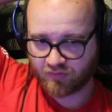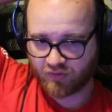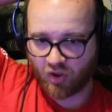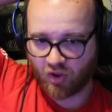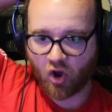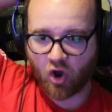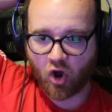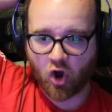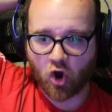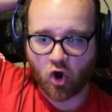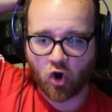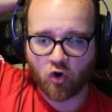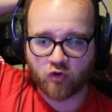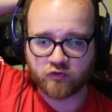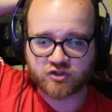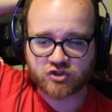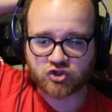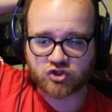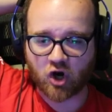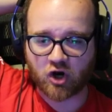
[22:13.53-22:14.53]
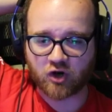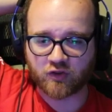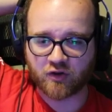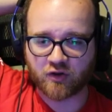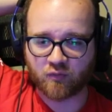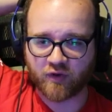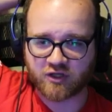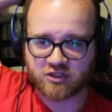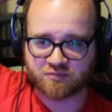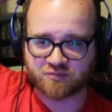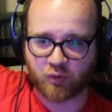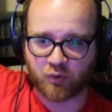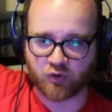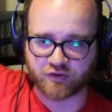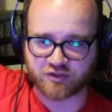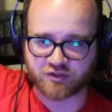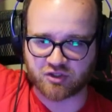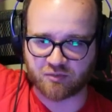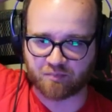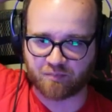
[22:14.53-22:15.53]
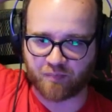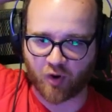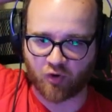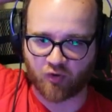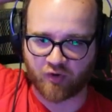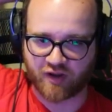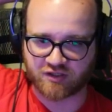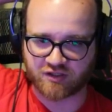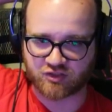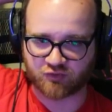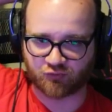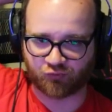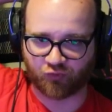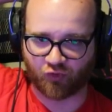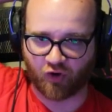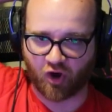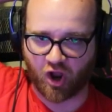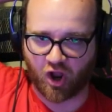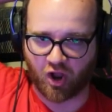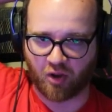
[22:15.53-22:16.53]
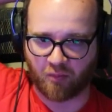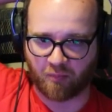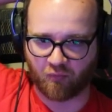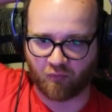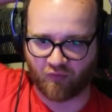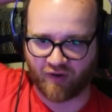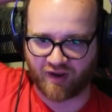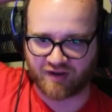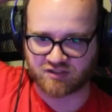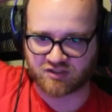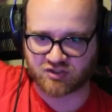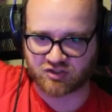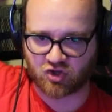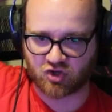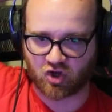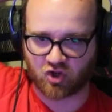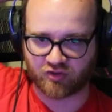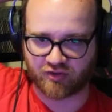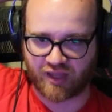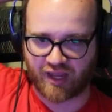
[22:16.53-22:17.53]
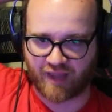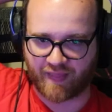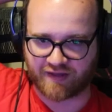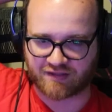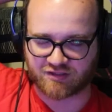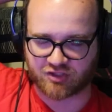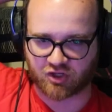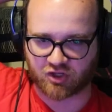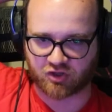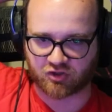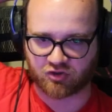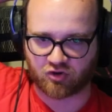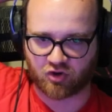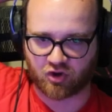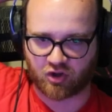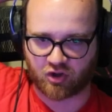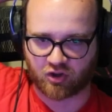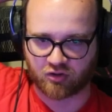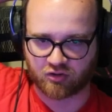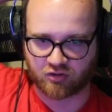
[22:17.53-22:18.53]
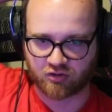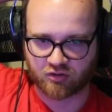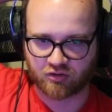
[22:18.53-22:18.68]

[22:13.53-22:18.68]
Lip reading: Oh, Scarlet Witch pulls the bonus from Red Skull. Yeah, that's a good call.